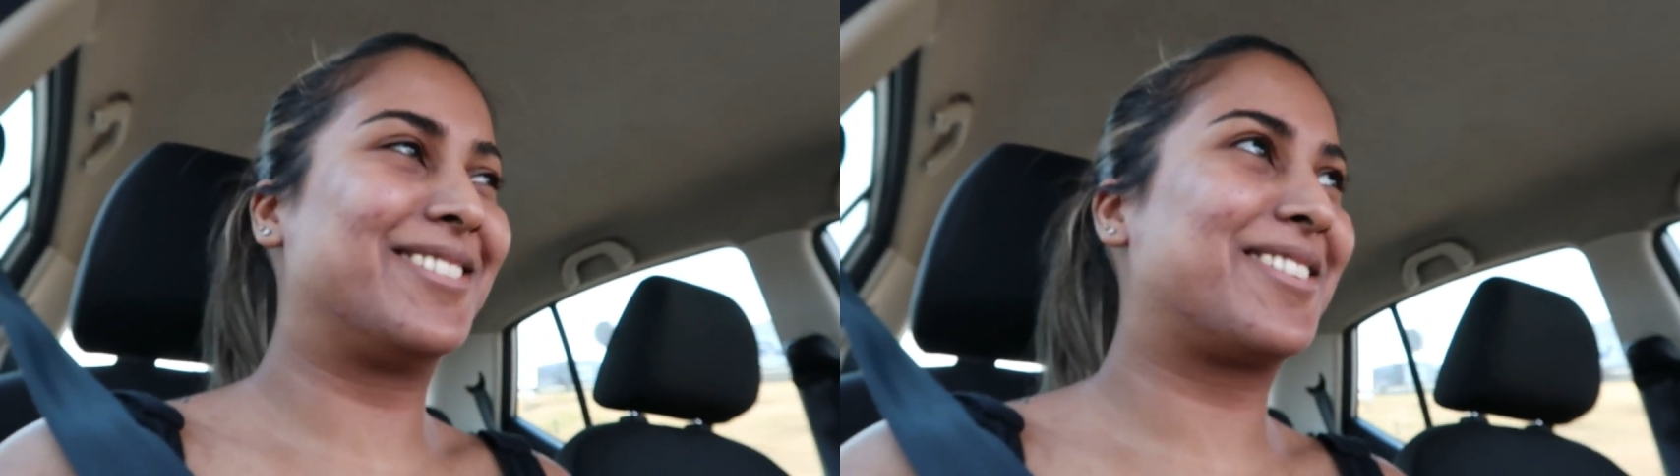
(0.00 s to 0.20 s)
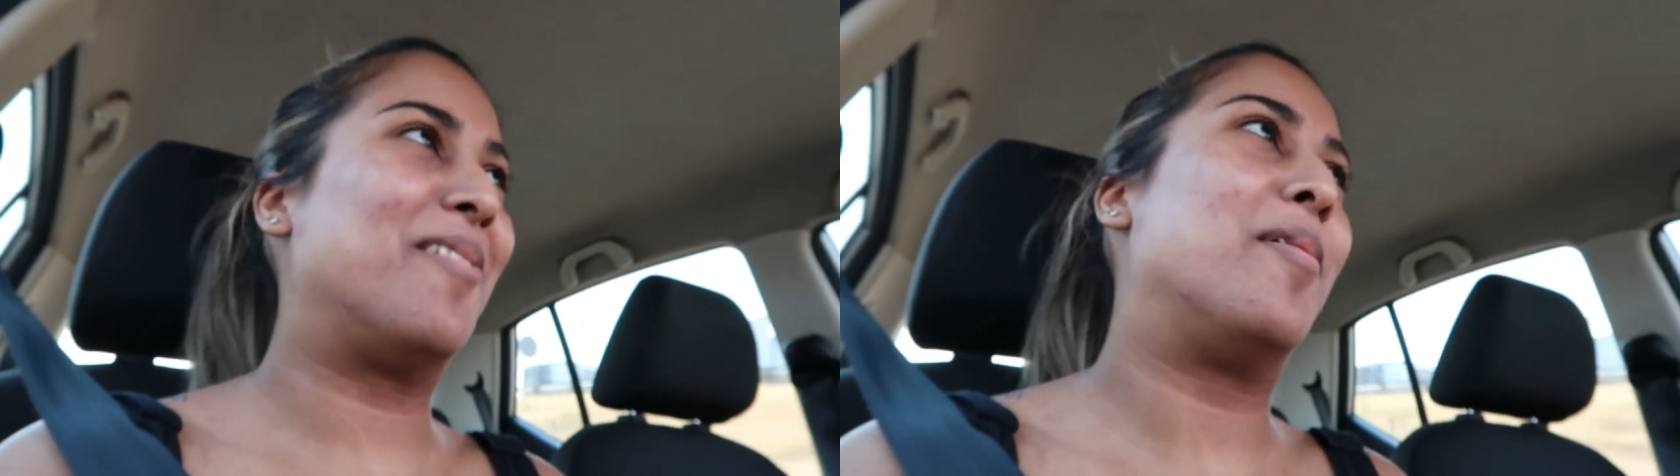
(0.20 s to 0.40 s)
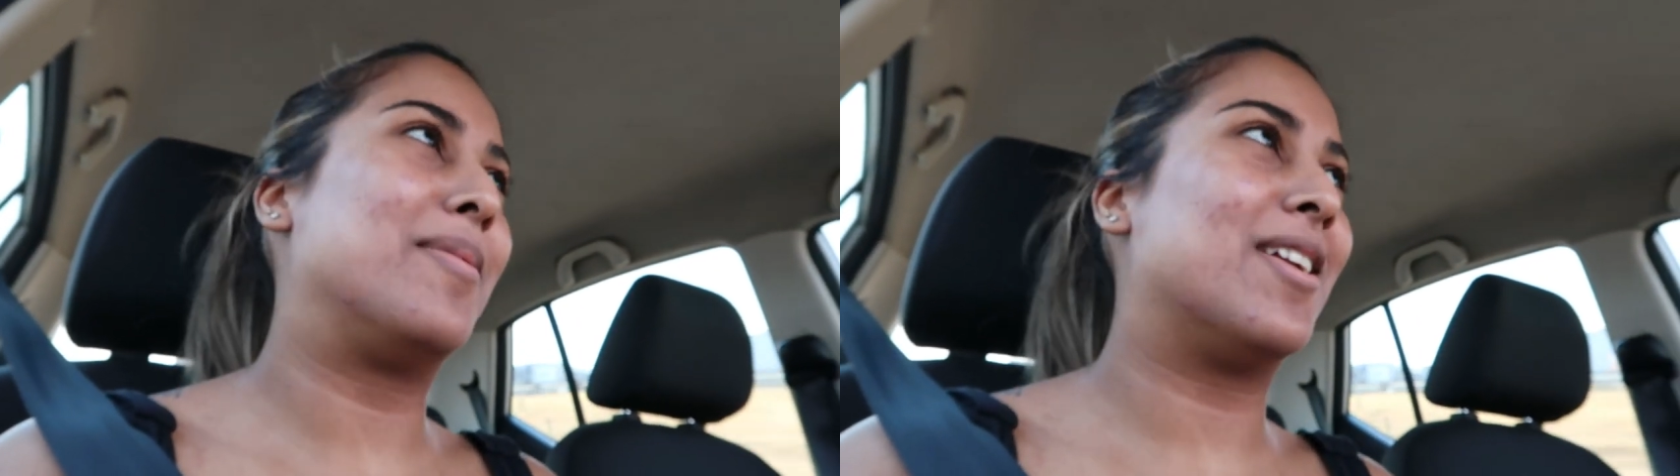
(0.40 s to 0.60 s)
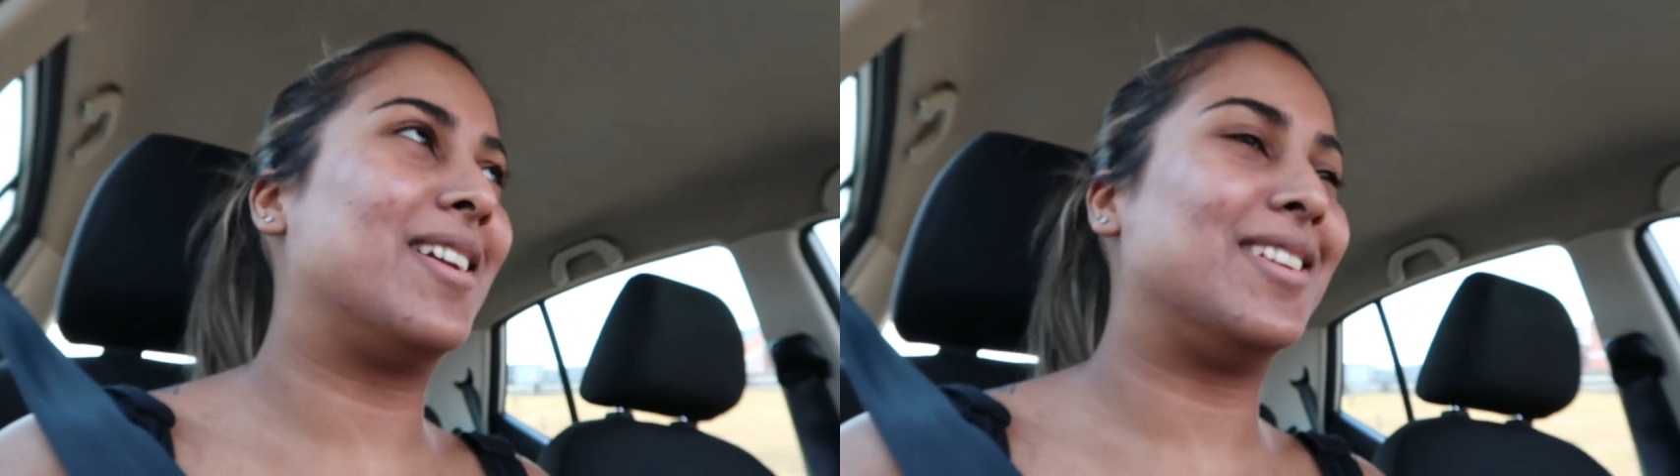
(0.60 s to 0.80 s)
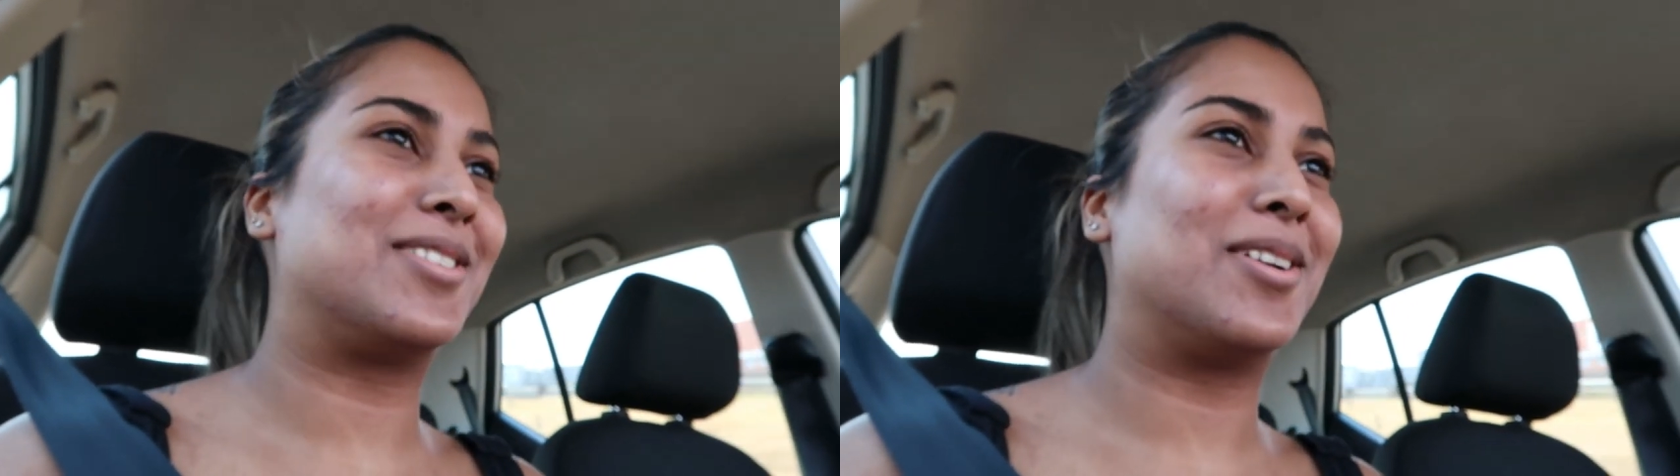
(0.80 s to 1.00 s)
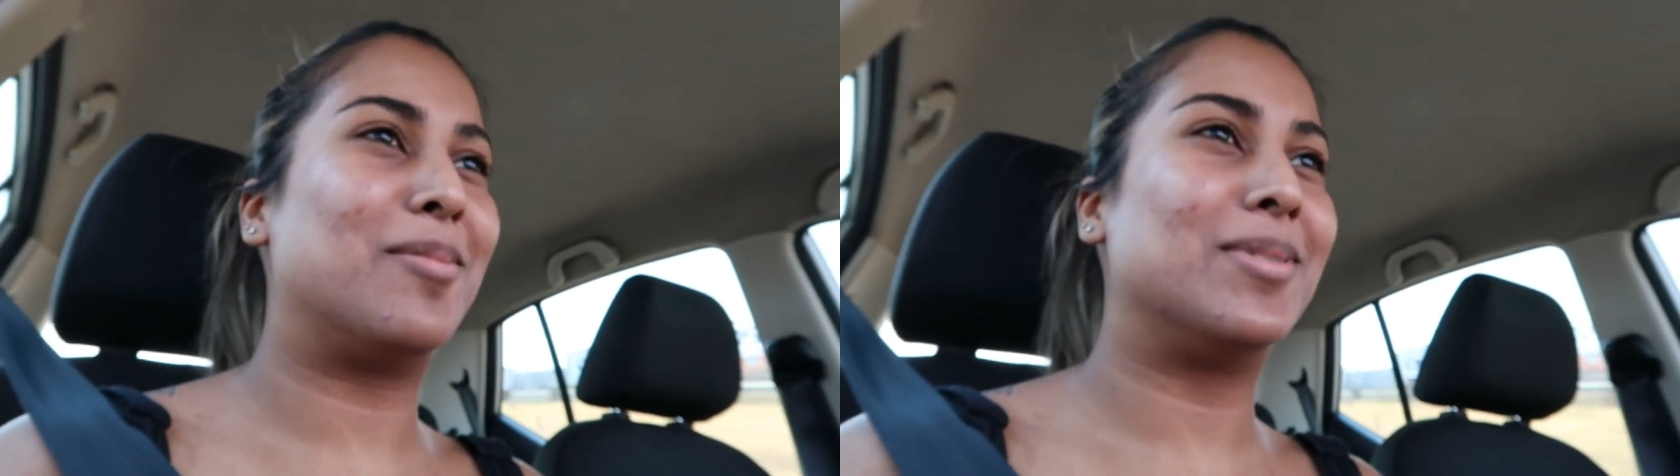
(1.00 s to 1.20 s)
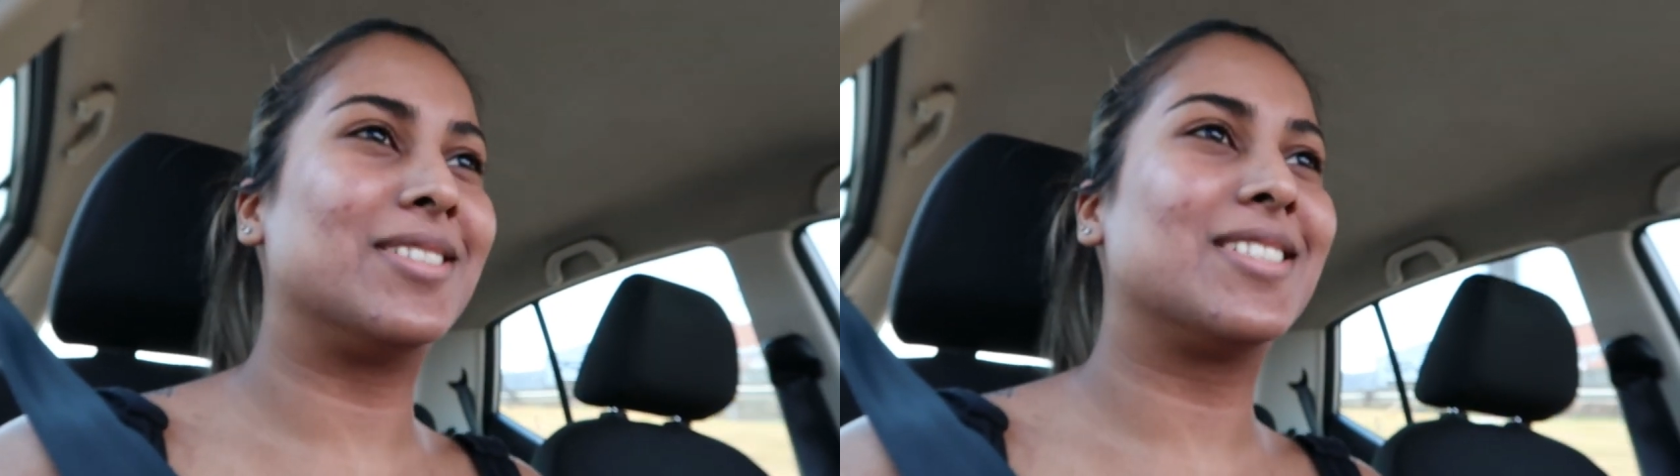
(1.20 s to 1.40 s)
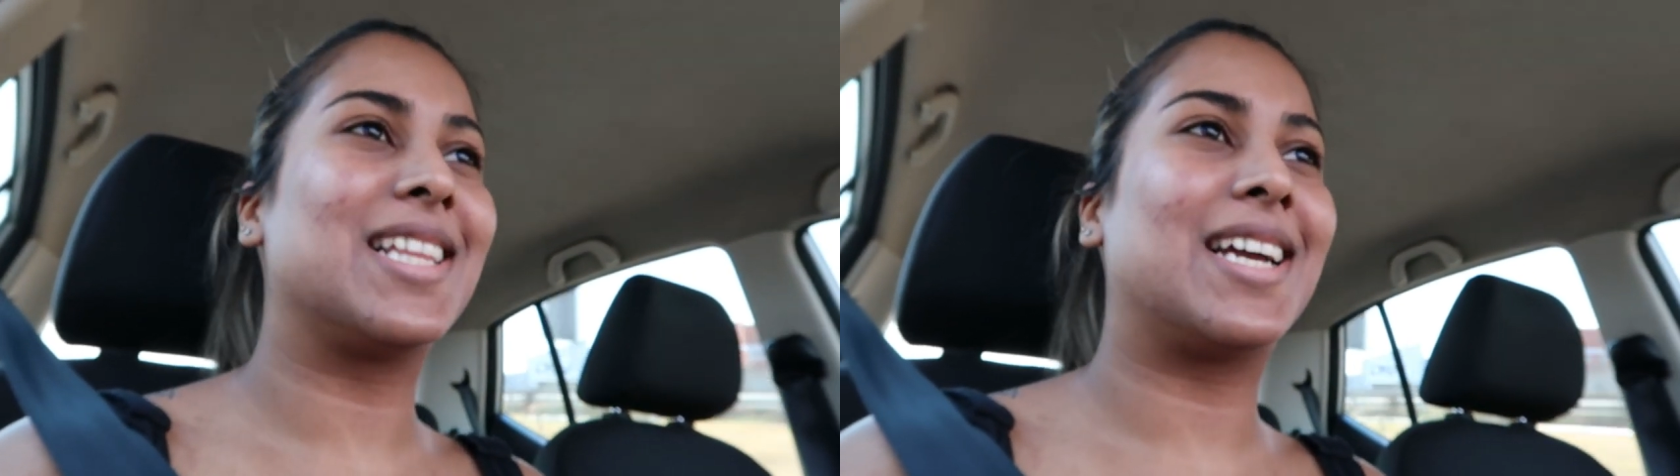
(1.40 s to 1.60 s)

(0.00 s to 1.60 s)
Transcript: okay maybe not 80 kilometers,